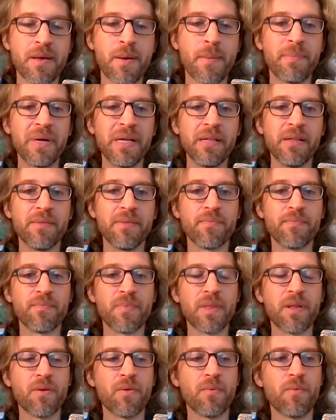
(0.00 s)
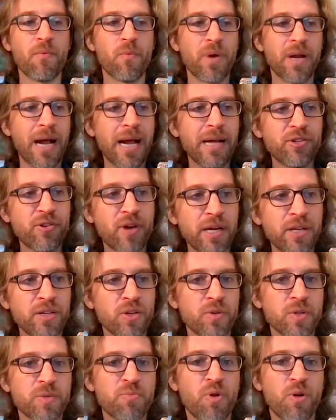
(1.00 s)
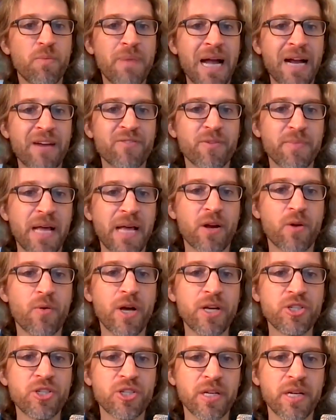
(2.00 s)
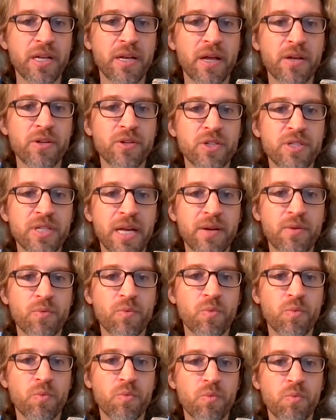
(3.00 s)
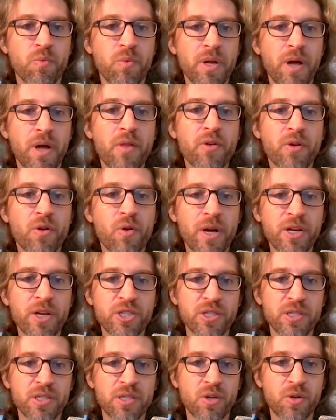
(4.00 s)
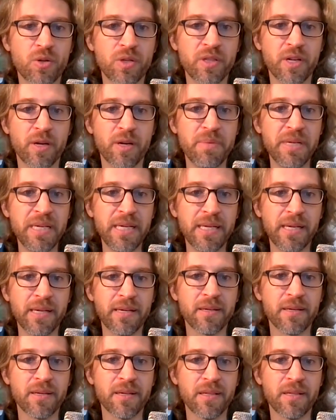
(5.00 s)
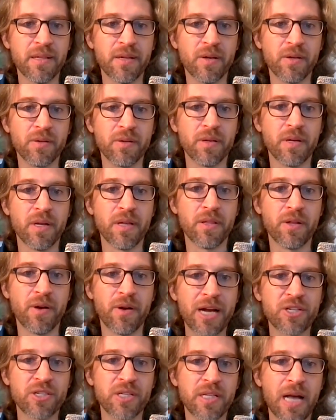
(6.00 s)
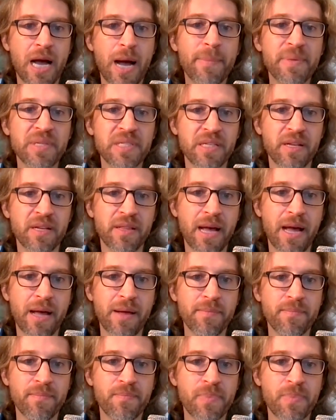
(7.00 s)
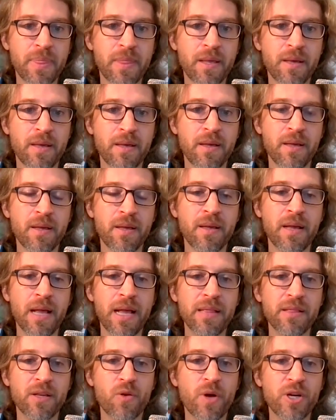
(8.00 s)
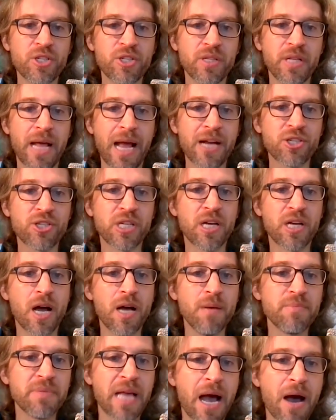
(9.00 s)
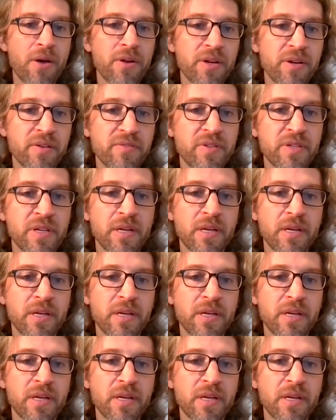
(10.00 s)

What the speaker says: But what I try and do is pull back from that question and understand what other questions could there be that are actually the opposite of that. And the question that actually comes out of